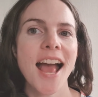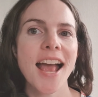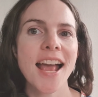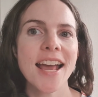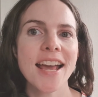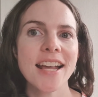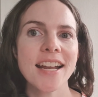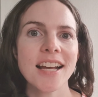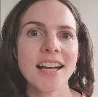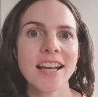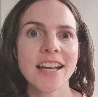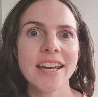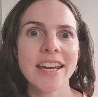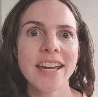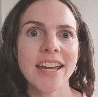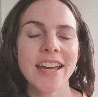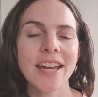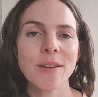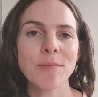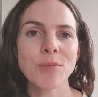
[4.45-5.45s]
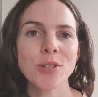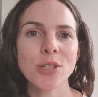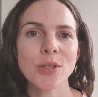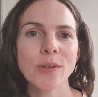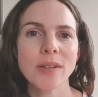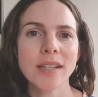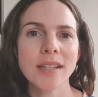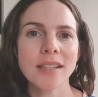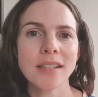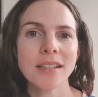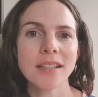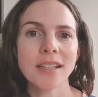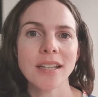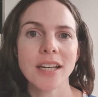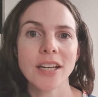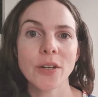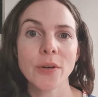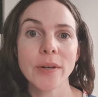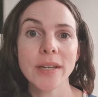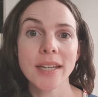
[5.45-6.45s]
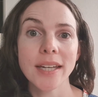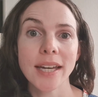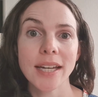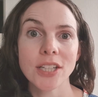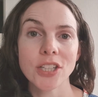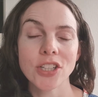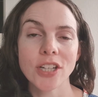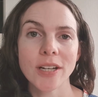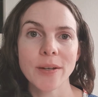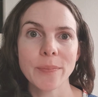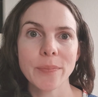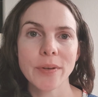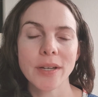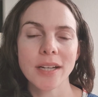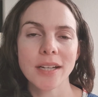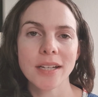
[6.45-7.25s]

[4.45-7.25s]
and I am doing a quick catch up.